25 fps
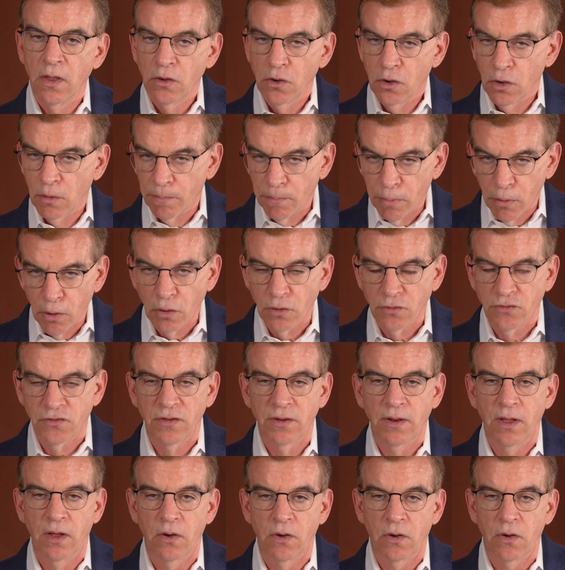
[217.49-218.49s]
your
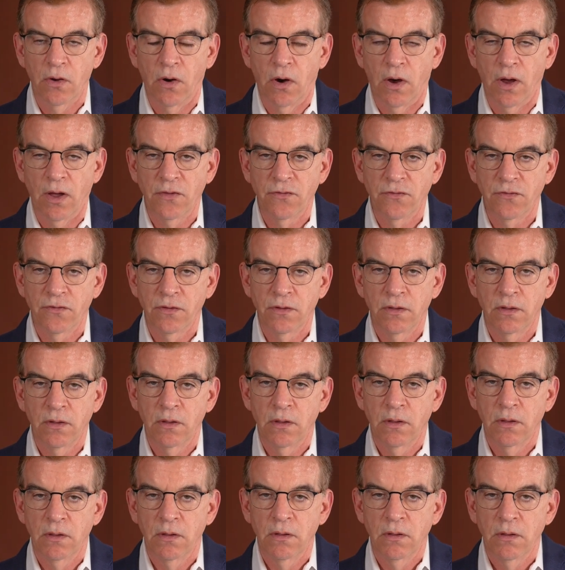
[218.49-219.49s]
personnel costs
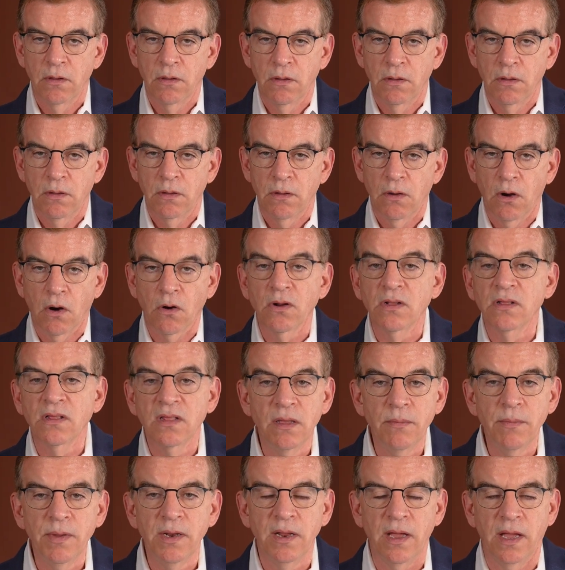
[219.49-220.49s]
are
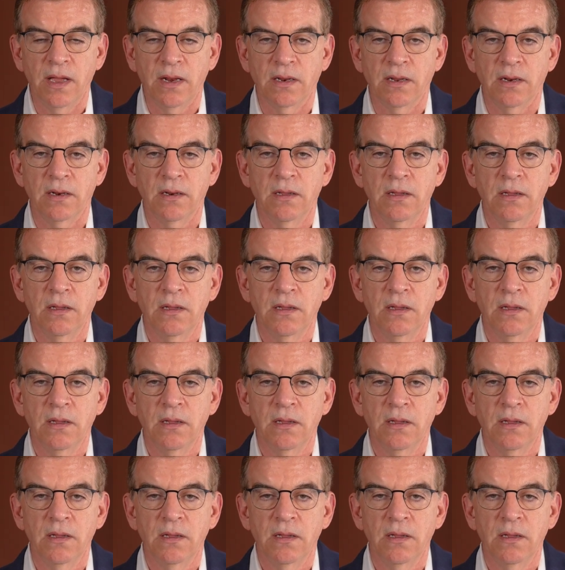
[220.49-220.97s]
eliminated.